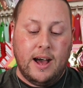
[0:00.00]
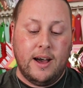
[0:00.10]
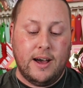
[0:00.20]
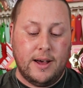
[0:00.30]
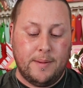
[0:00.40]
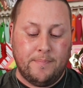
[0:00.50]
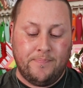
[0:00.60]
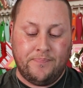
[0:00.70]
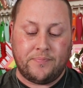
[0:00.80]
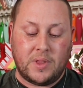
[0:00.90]

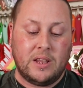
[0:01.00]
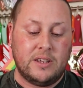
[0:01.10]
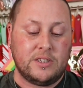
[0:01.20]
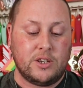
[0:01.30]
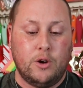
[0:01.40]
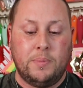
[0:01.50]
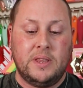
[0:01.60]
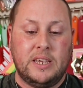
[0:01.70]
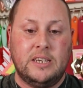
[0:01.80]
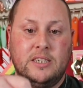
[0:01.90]
Um, let's
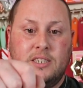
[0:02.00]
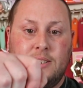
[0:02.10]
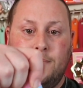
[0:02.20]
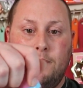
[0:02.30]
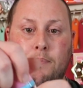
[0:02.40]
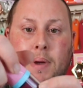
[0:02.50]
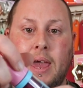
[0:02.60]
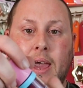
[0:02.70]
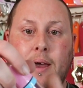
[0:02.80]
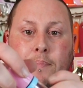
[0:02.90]
open these.
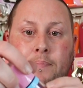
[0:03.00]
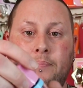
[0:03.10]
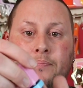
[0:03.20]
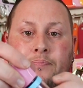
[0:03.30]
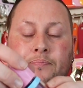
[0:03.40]
Bam.